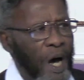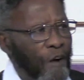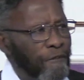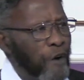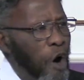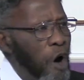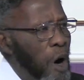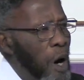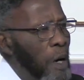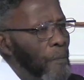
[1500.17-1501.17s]
uh,
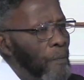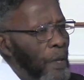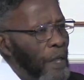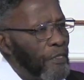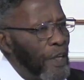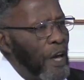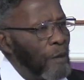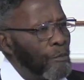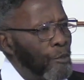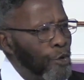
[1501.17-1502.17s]
for
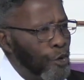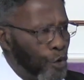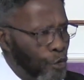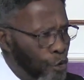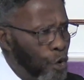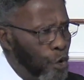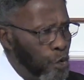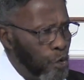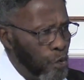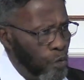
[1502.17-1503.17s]
them to
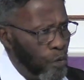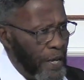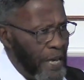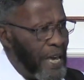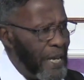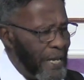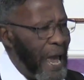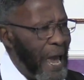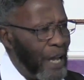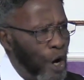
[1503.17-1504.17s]
rule
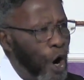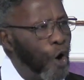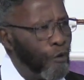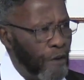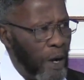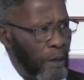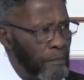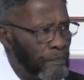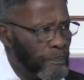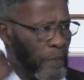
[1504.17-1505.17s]
in and over.
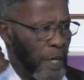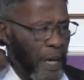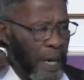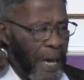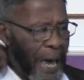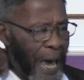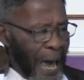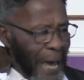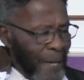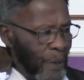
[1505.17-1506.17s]

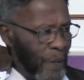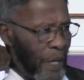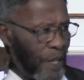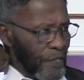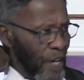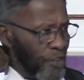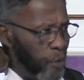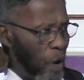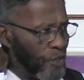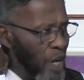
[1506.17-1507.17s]
And
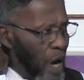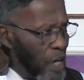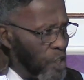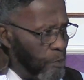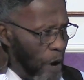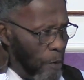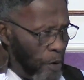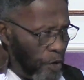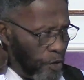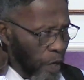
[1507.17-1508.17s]
this was God's
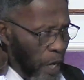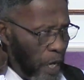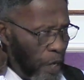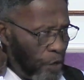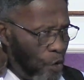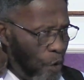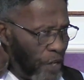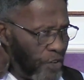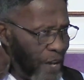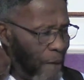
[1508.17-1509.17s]
purpose
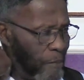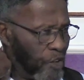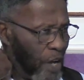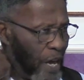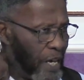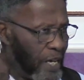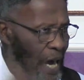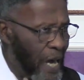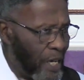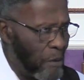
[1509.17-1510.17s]
to establish a
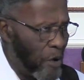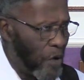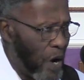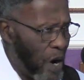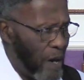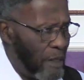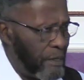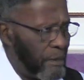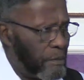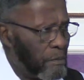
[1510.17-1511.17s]
kingdom on
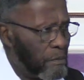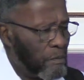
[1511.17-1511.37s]
earth.